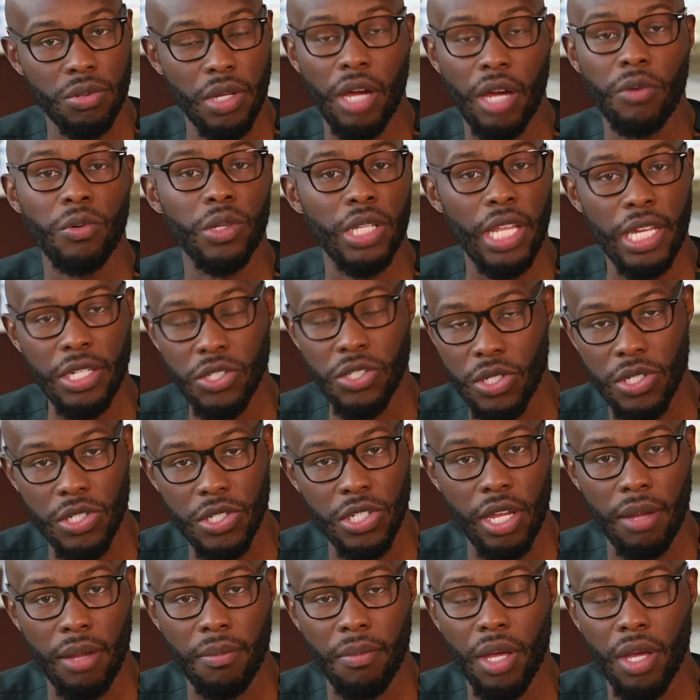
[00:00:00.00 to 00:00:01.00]
a
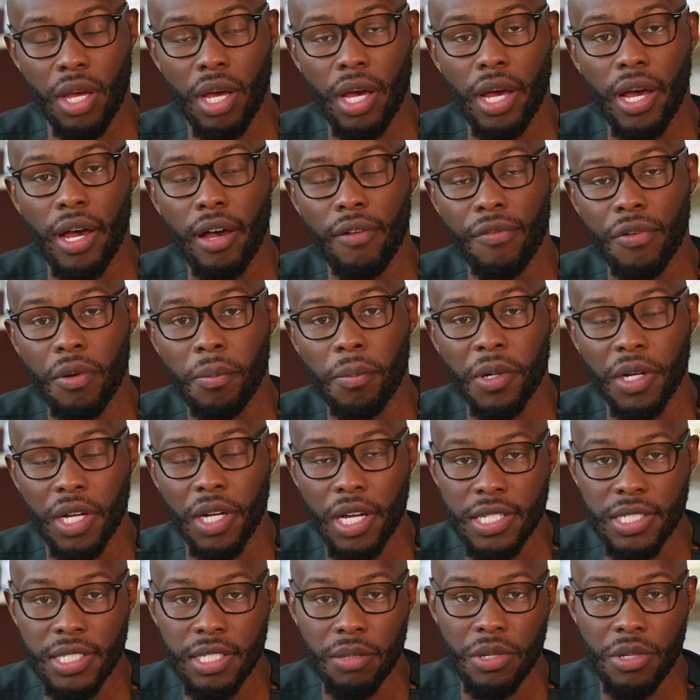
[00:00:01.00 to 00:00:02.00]
relationship from a
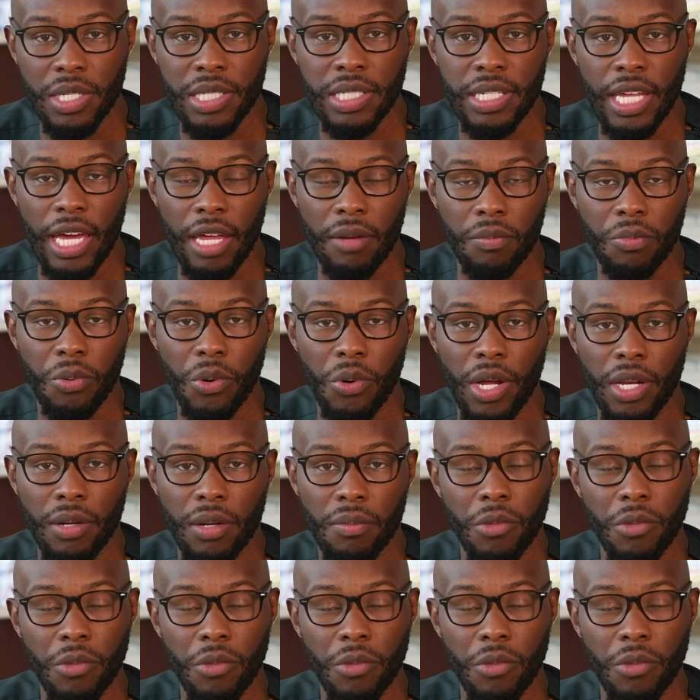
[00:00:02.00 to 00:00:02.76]
customer standpoint,